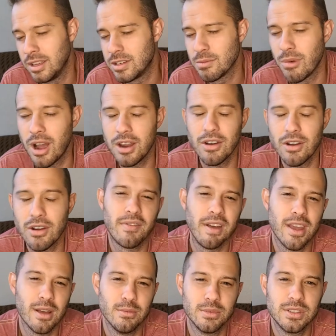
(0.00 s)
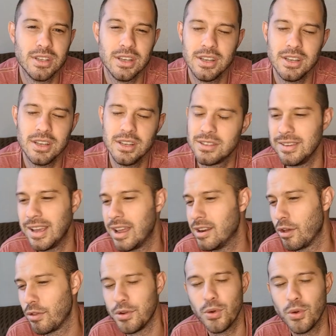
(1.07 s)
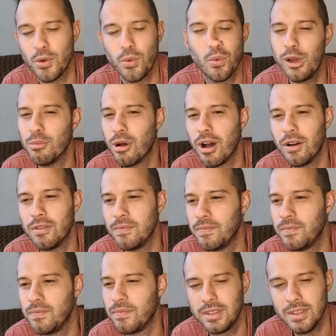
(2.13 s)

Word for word: Get your mind off AMC so you got nothing to worry about.